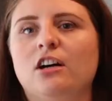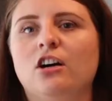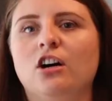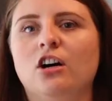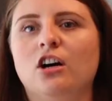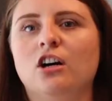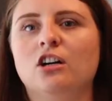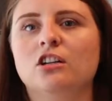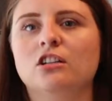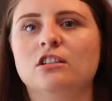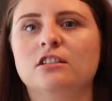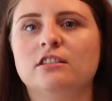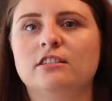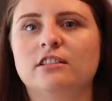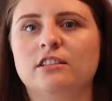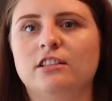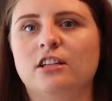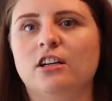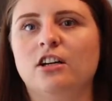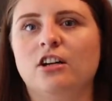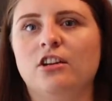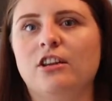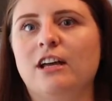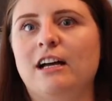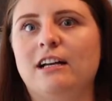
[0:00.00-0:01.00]
halls and
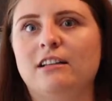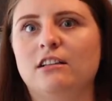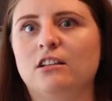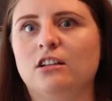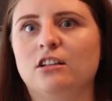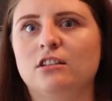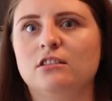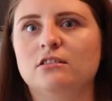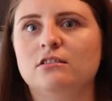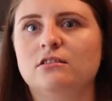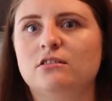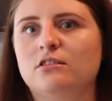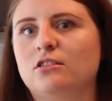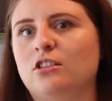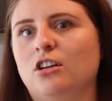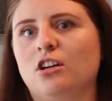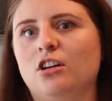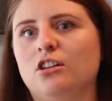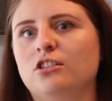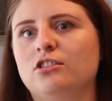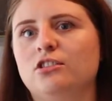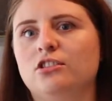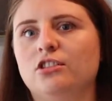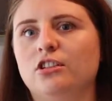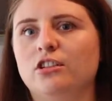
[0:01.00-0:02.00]
all that
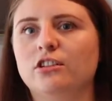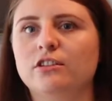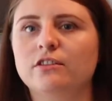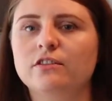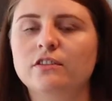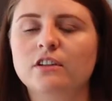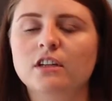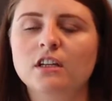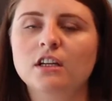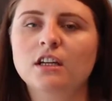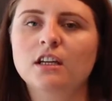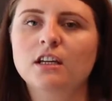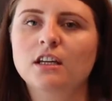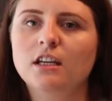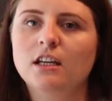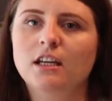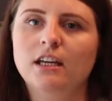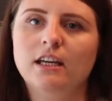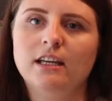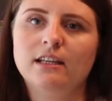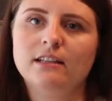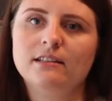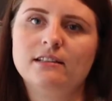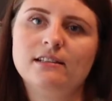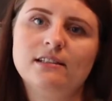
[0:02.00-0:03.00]
sort of stuff.
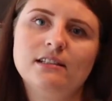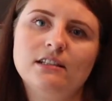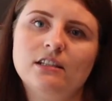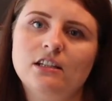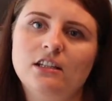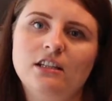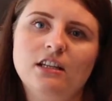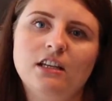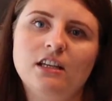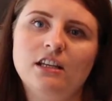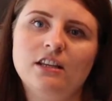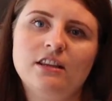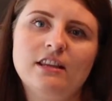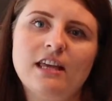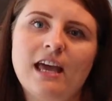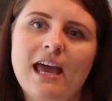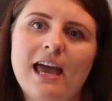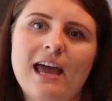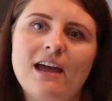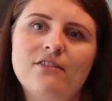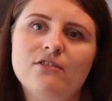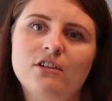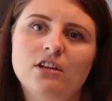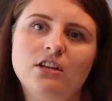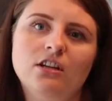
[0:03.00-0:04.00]
You're
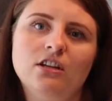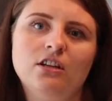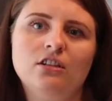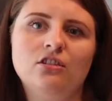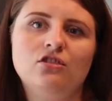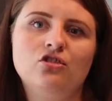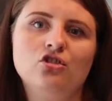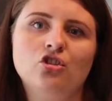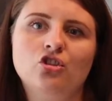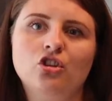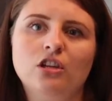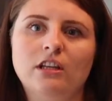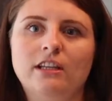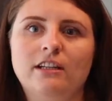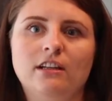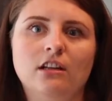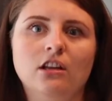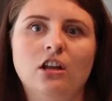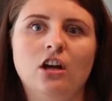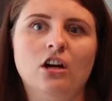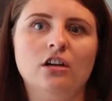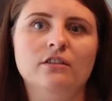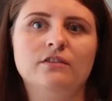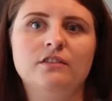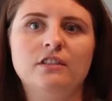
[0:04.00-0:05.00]
there and you're juggling a
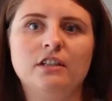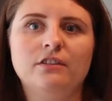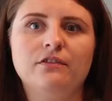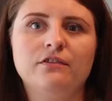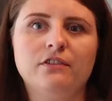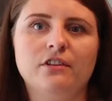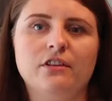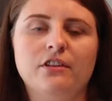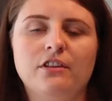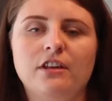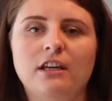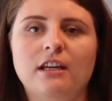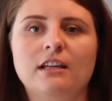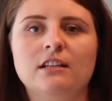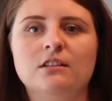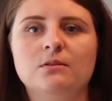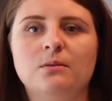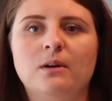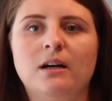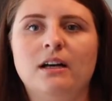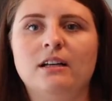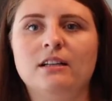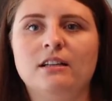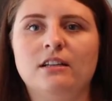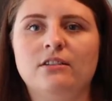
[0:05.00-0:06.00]
lot of different things
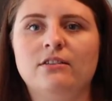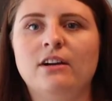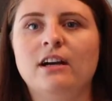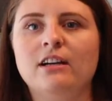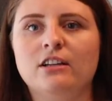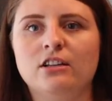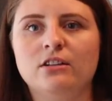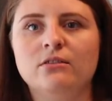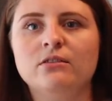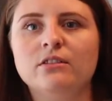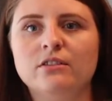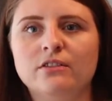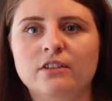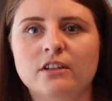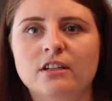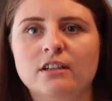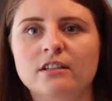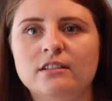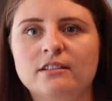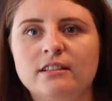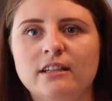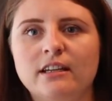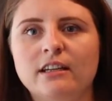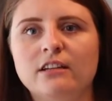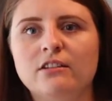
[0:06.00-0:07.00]
while you're at
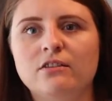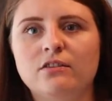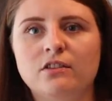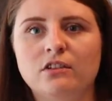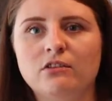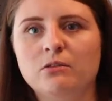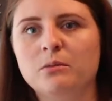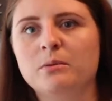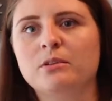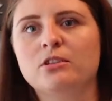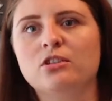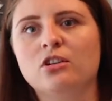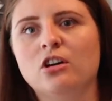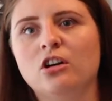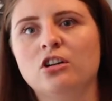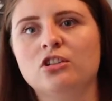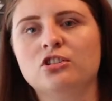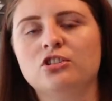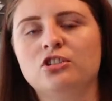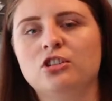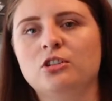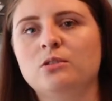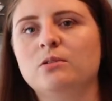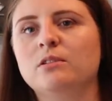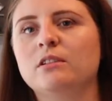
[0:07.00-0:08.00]
university. If you're a mature
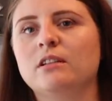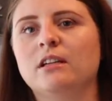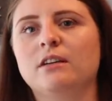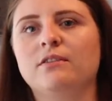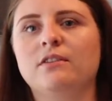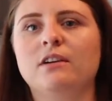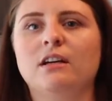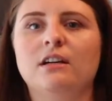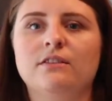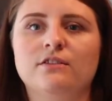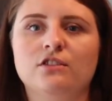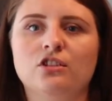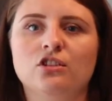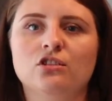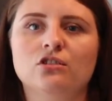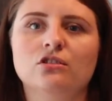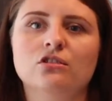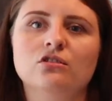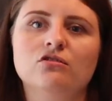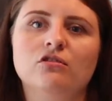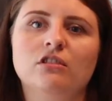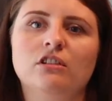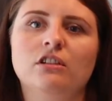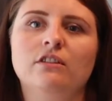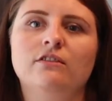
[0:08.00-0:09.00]
student, if you have
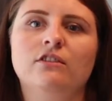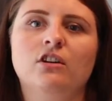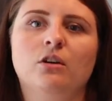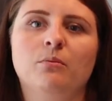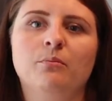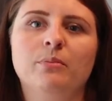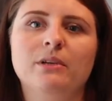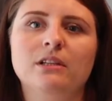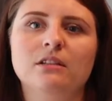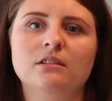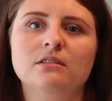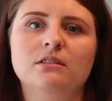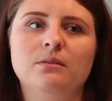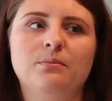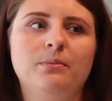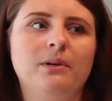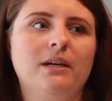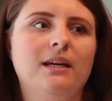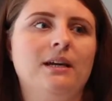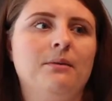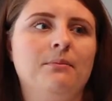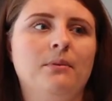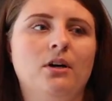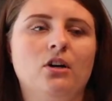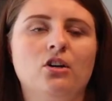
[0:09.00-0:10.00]
children, you've got bills to
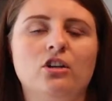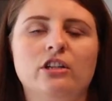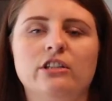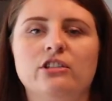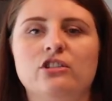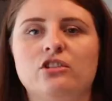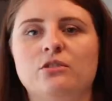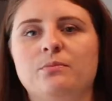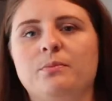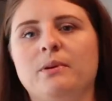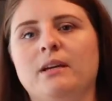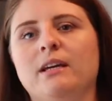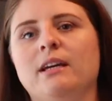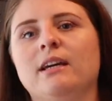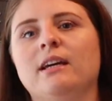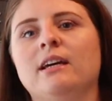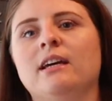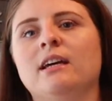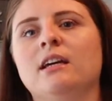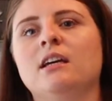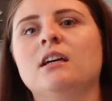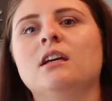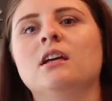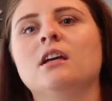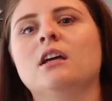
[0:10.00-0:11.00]
pay, mortgage to
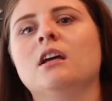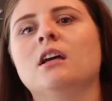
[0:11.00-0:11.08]
pay,